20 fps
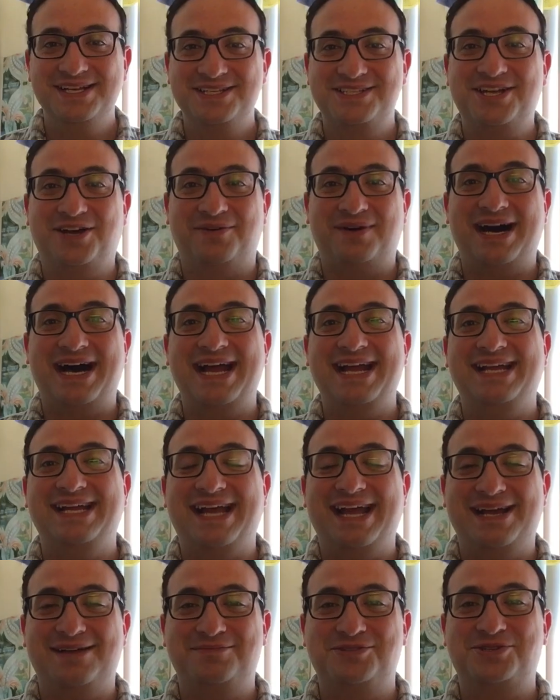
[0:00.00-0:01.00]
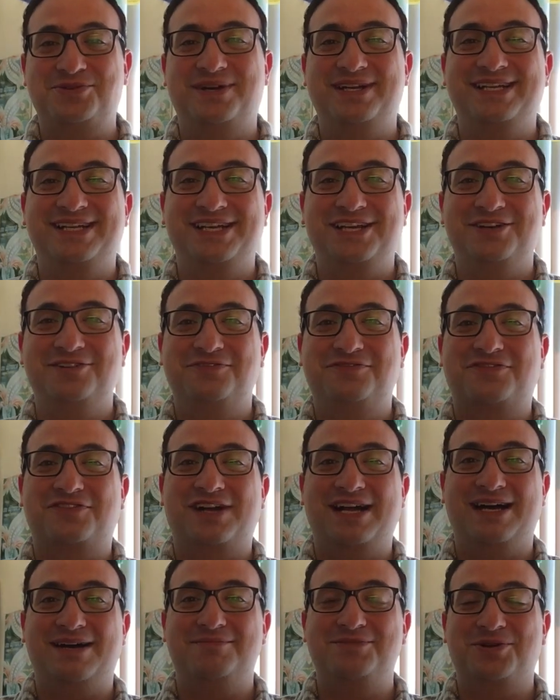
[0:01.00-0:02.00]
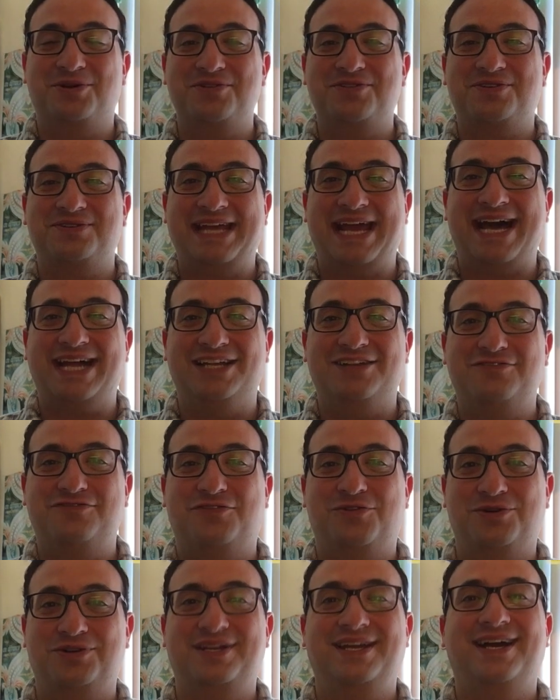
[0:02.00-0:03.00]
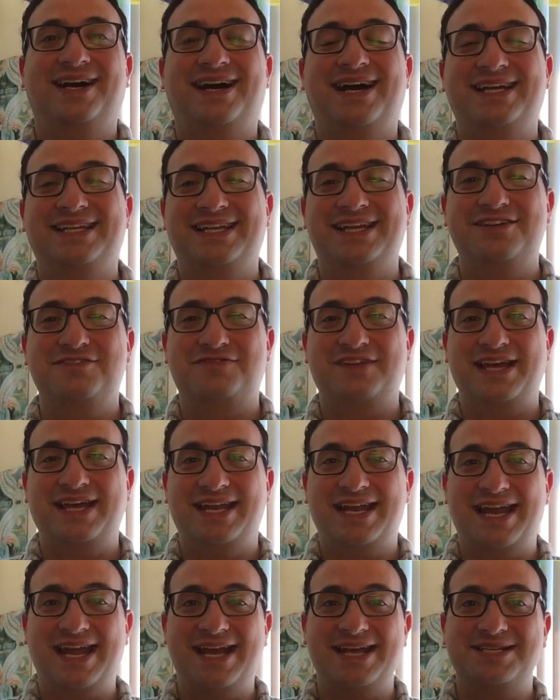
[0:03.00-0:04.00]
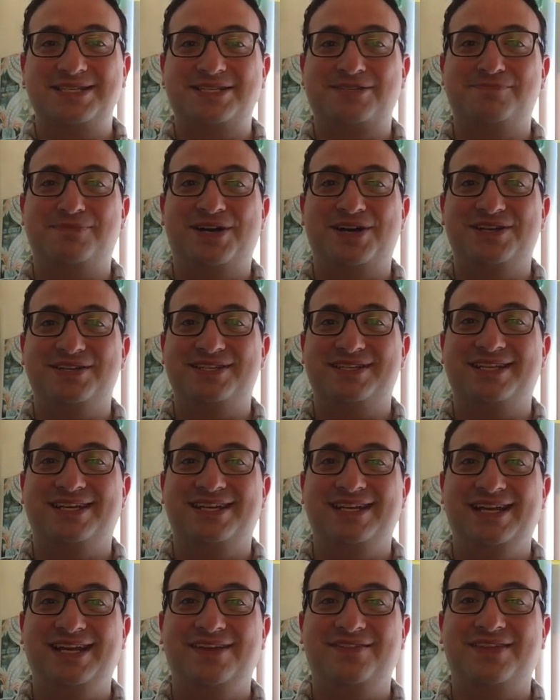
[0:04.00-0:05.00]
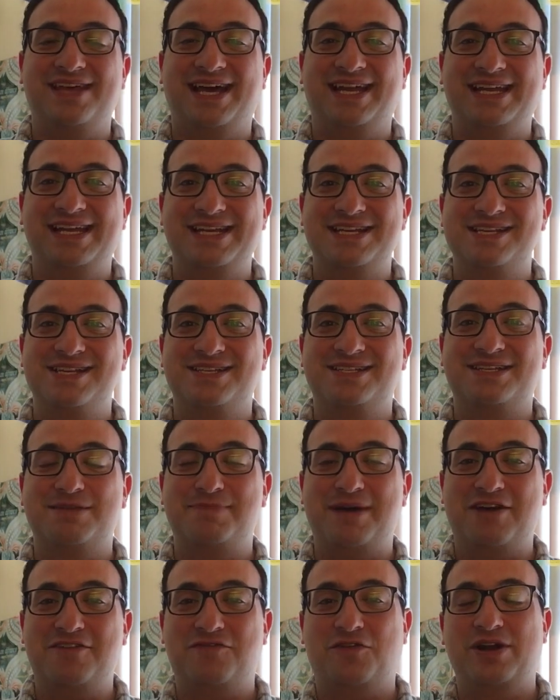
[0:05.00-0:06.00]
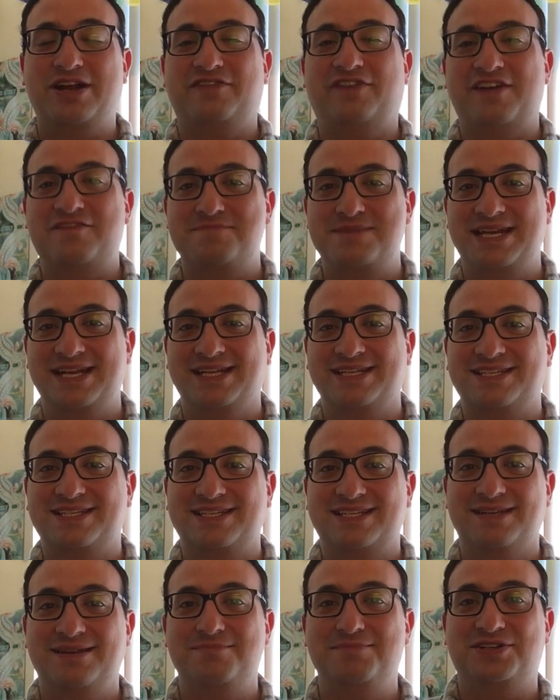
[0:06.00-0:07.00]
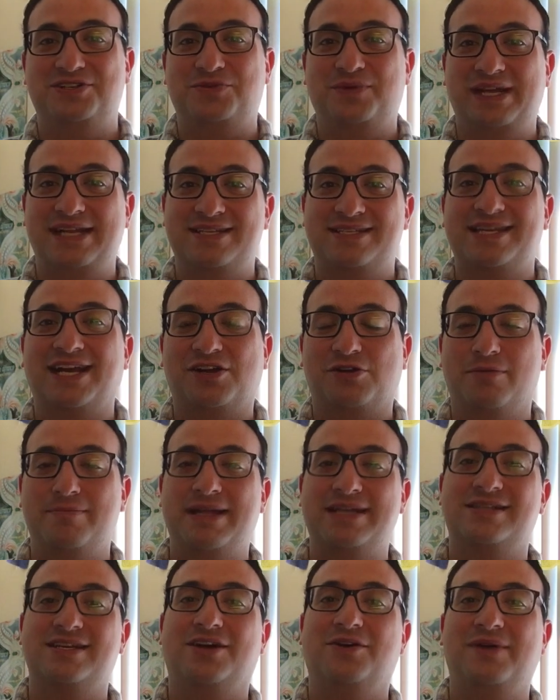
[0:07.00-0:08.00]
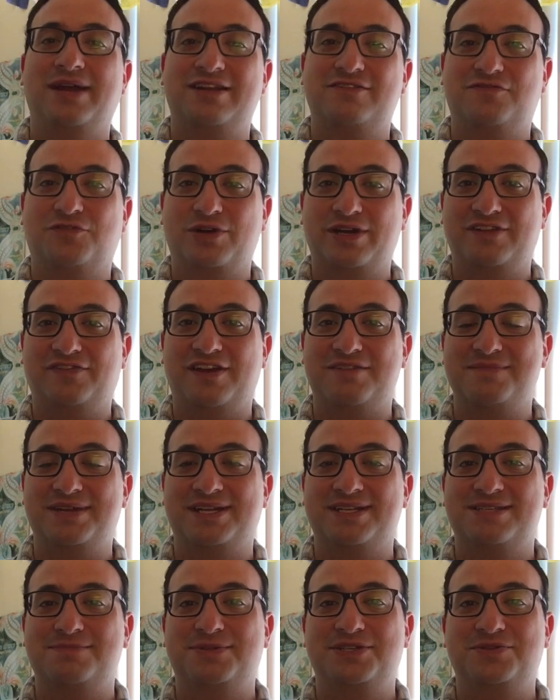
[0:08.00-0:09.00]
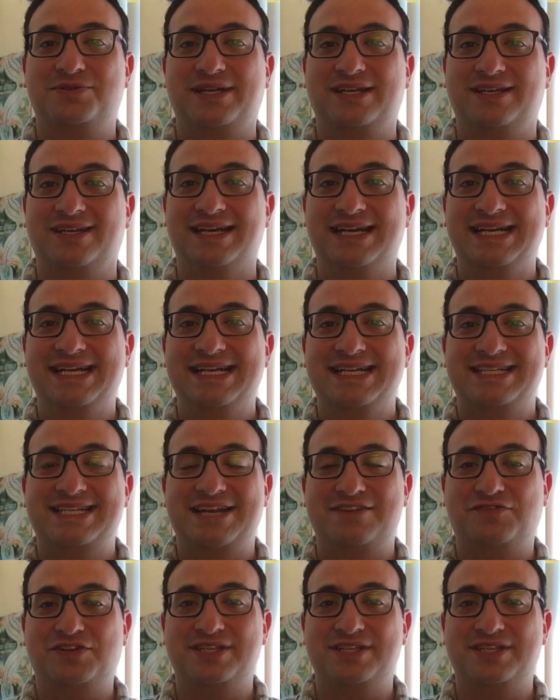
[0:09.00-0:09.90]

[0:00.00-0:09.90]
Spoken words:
So, I am joining you from Northern California. I live in a small city that is about 45 minutes in between Sacramento and 45 minutes between San